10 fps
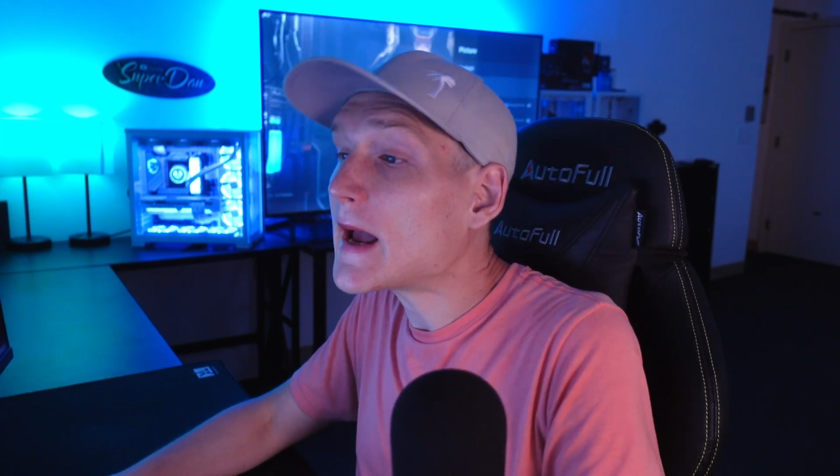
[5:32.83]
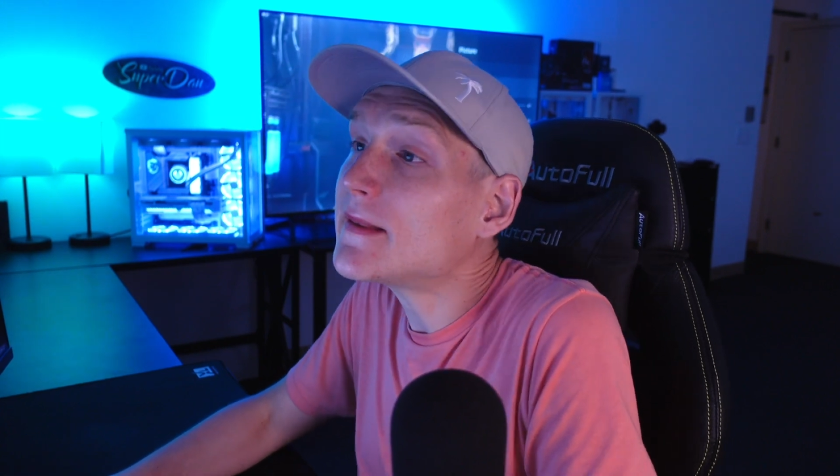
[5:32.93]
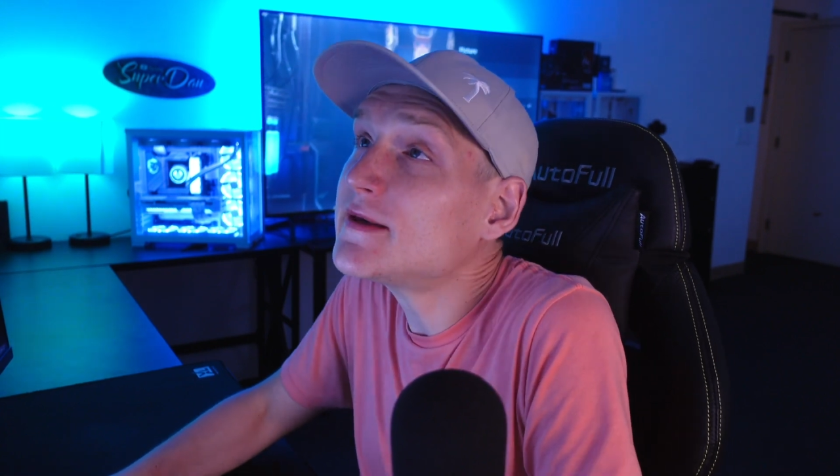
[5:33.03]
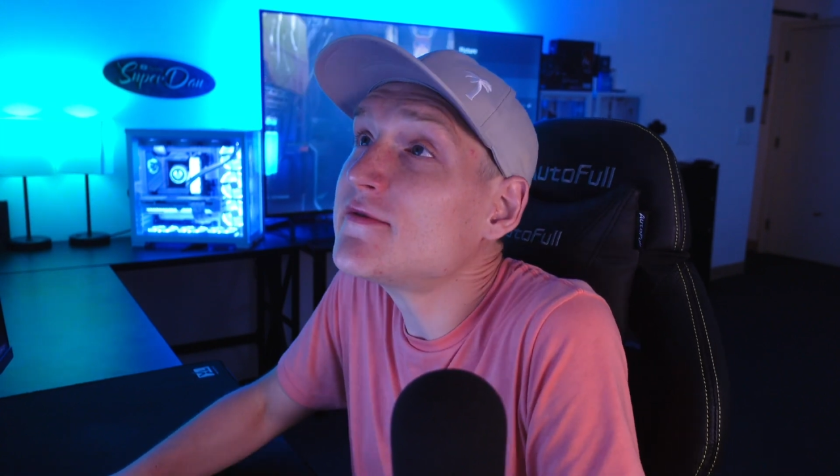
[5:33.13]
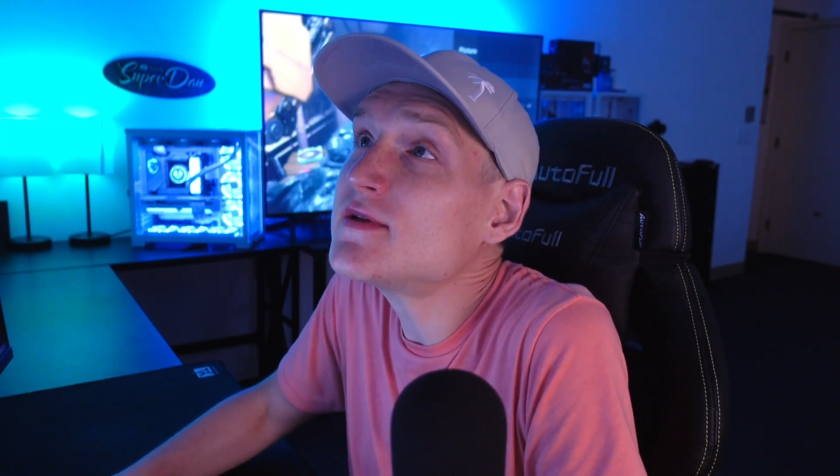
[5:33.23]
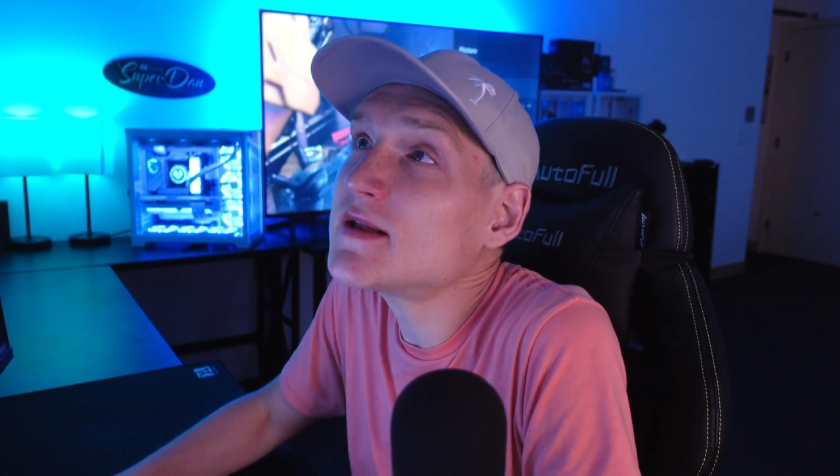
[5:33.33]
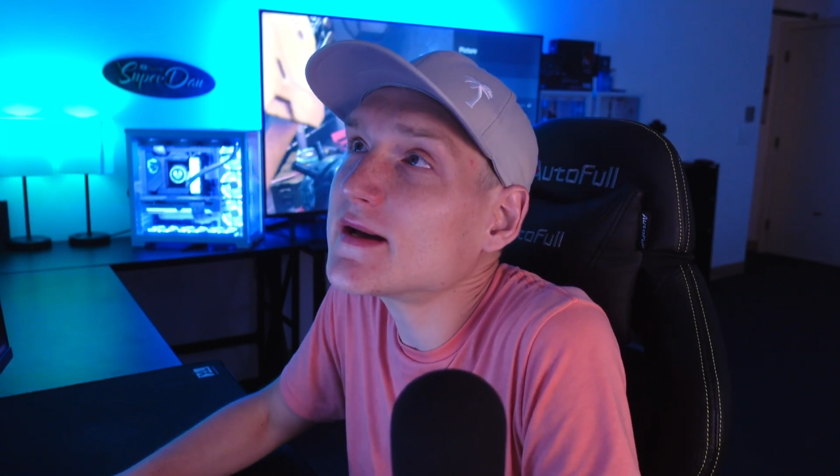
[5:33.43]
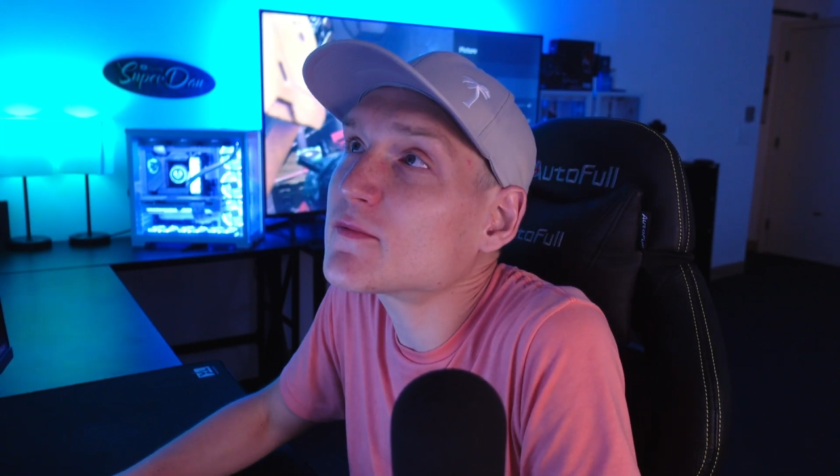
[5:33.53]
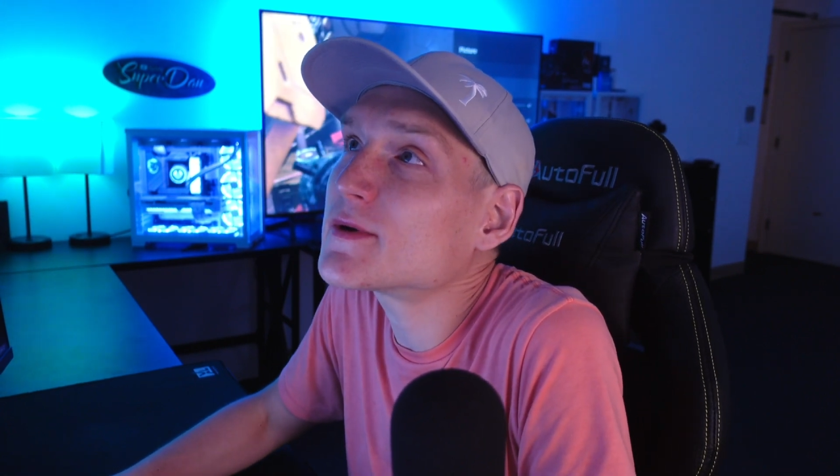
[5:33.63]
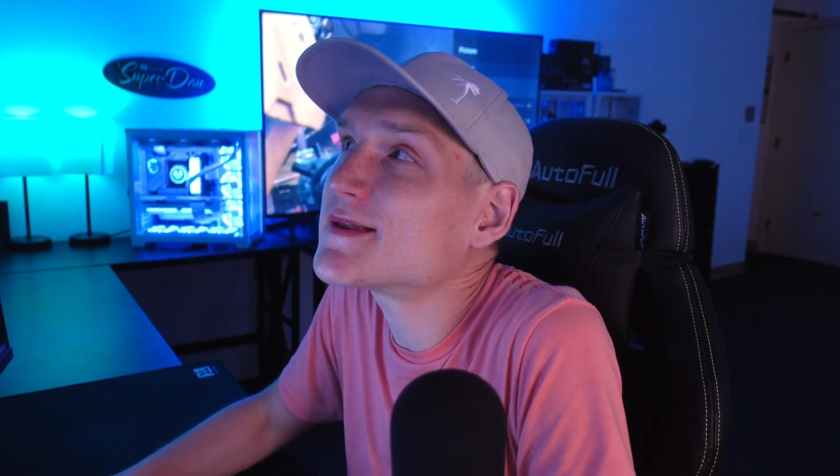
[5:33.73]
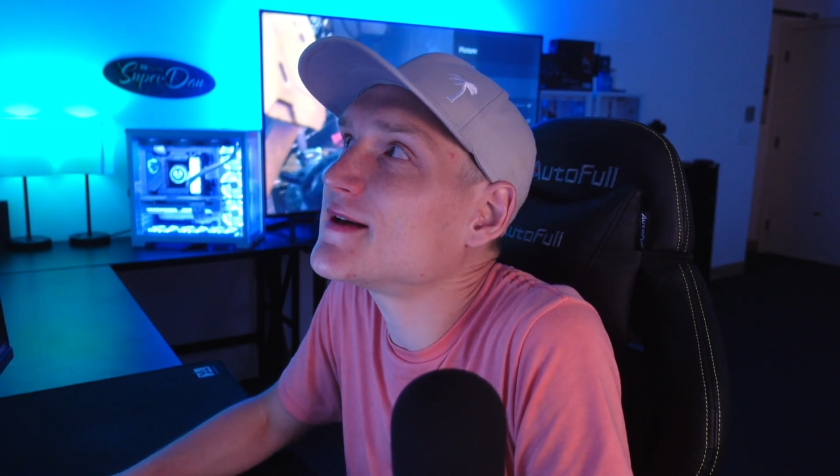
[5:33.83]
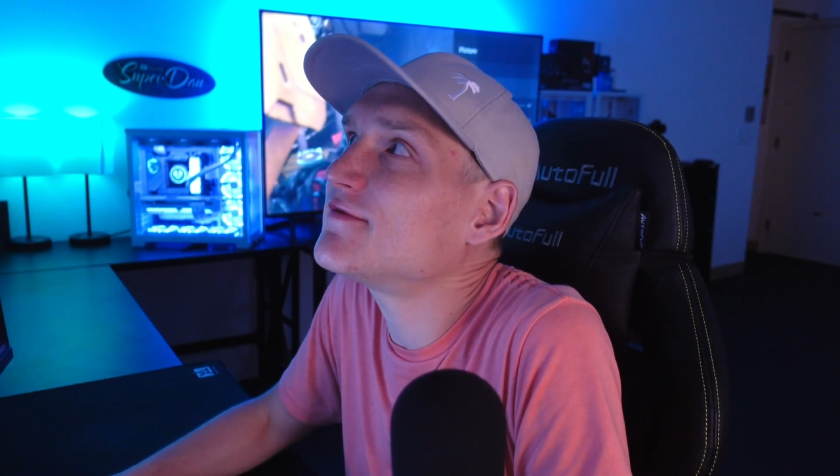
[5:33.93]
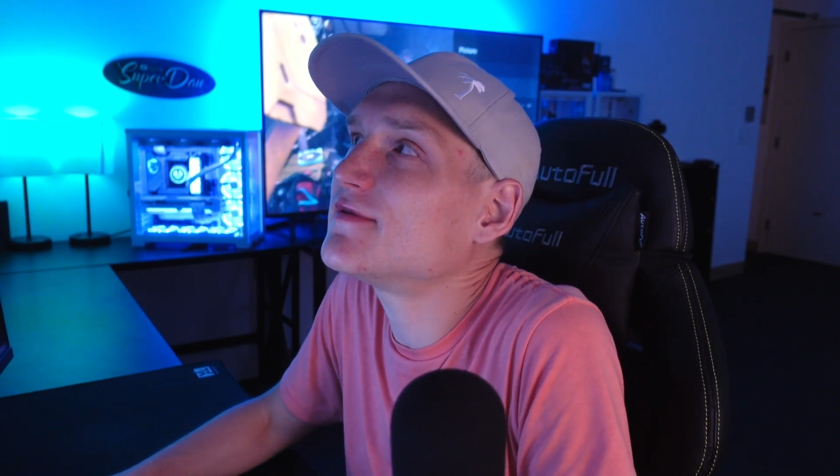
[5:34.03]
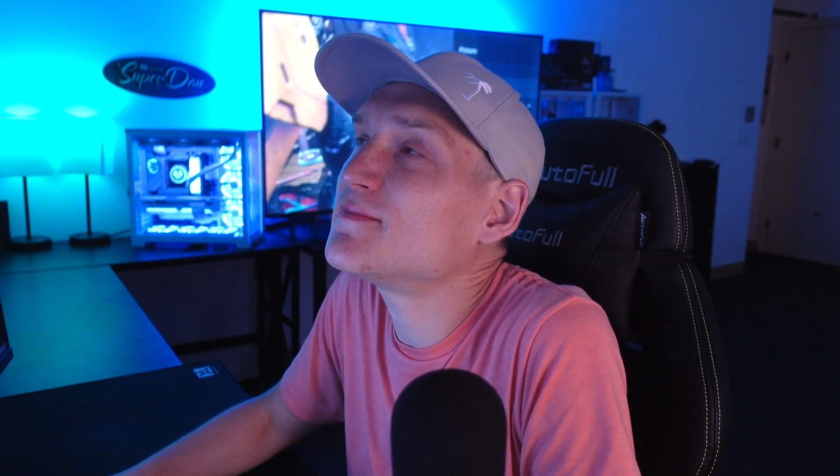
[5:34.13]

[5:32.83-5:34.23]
and even like within